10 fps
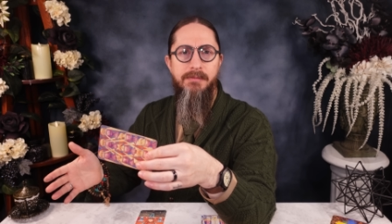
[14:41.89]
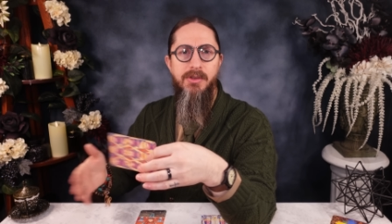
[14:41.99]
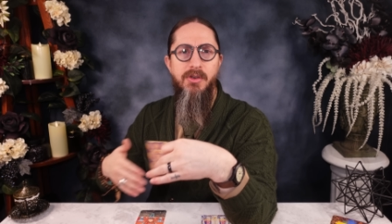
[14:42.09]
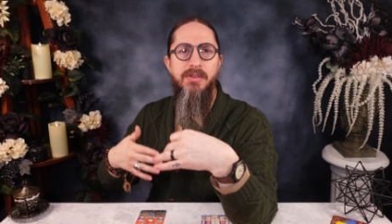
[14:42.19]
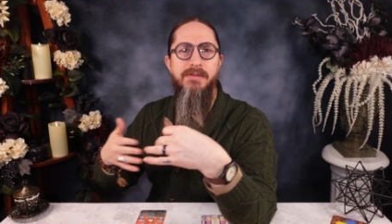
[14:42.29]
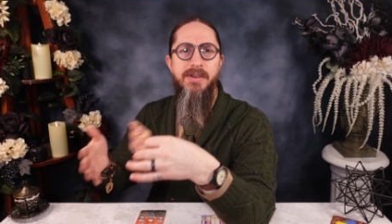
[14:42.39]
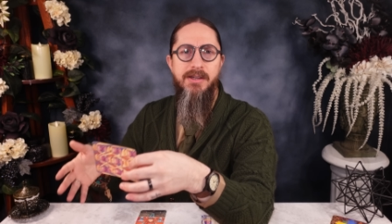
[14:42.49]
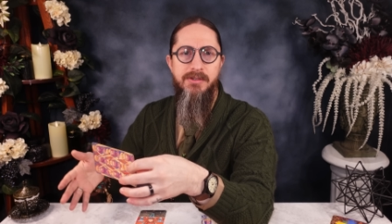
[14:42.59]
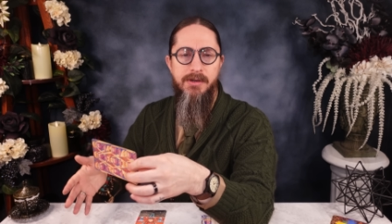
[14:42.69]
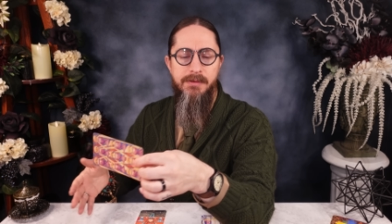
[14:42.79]
You're the
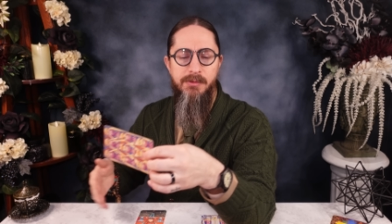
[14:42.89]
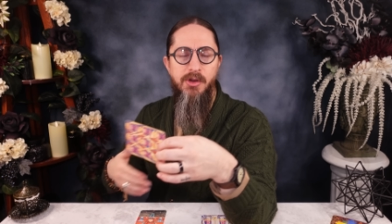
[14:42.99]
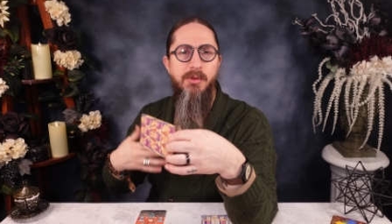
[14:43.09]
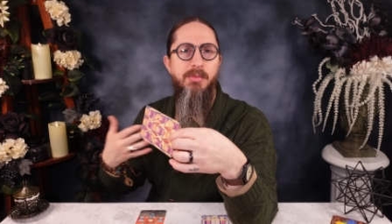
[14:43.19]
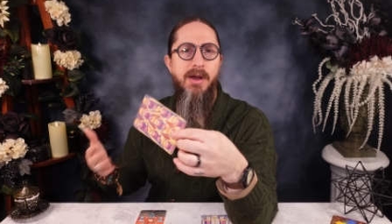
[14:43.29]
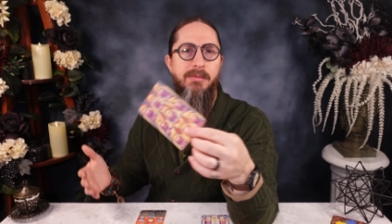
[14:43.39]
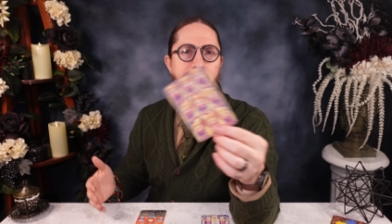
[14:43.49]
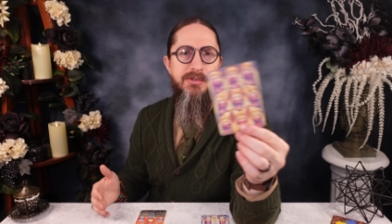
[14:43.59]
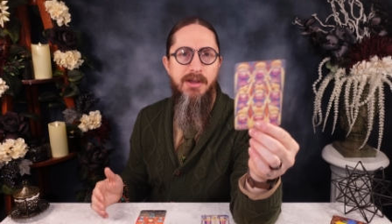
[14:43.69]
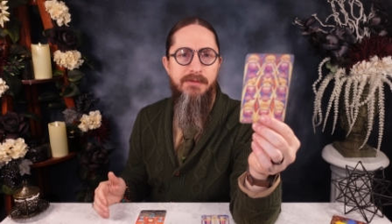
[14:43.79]
fixer. You're the
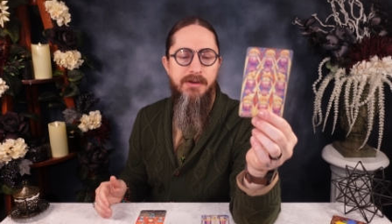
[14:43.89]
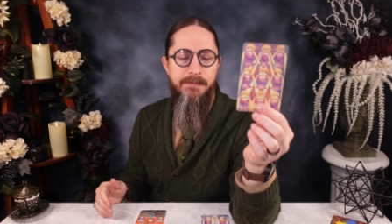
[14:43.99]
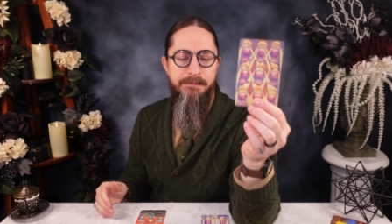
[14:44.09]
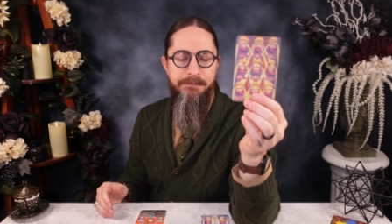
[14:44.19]
problem solver.